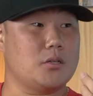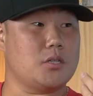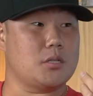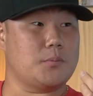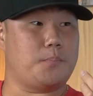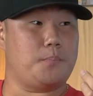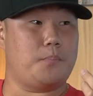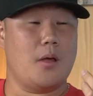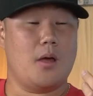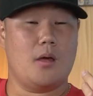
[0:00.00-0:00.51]

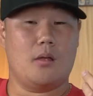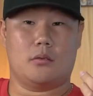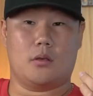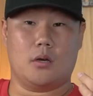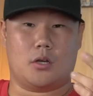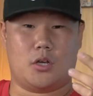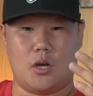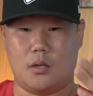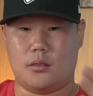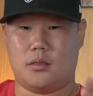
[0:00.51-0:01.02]
Just the
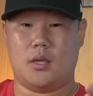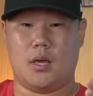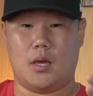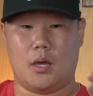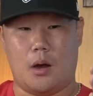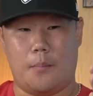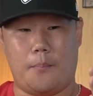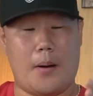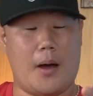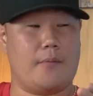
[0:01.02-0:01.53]
good
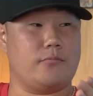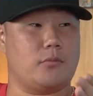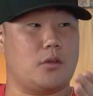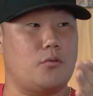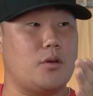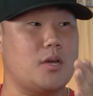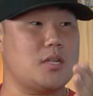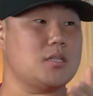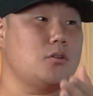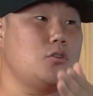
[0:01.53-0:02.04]
thing about the
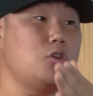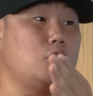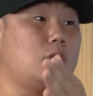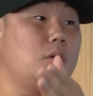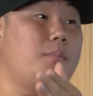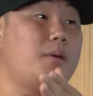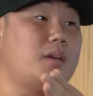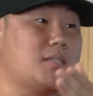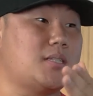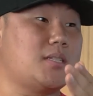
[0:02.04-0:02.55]
reason
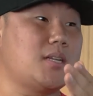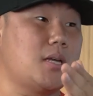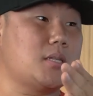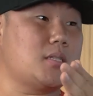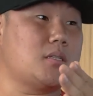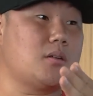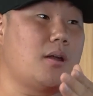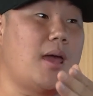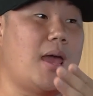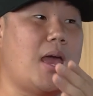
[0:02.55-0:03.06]
YouTube
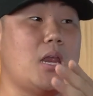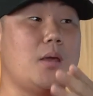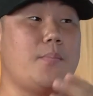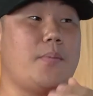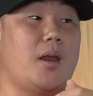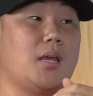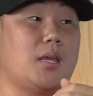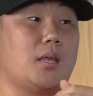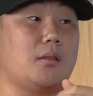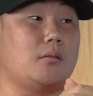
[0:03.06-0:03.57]
exists so that
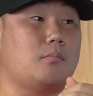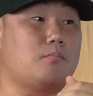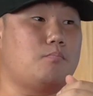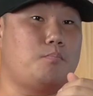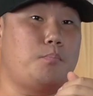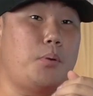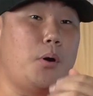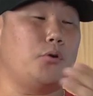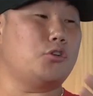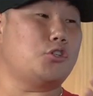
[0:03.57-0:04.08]
anybody can
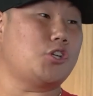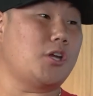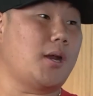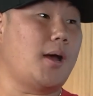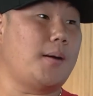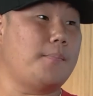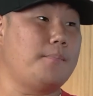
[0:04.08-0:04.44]
post shit up.